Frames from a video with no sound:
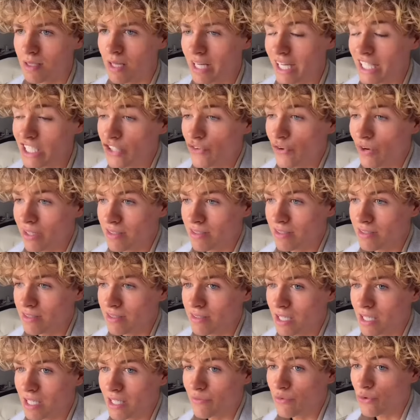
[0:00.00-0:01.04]
I guess you're right. I
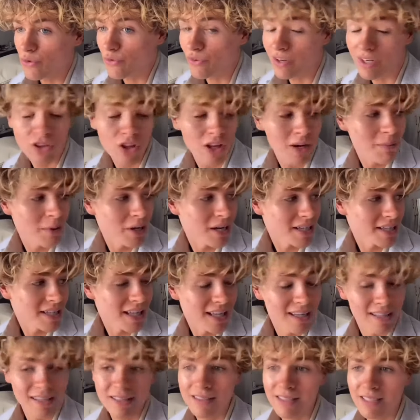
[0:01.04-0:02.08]
never really thought of it like
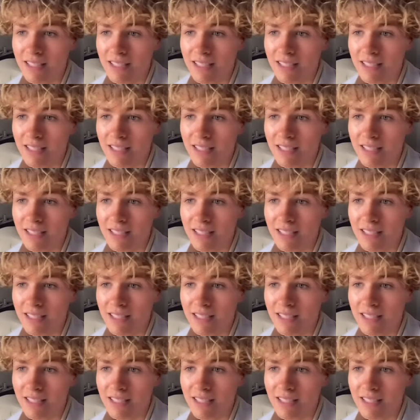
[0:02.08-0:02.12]
that.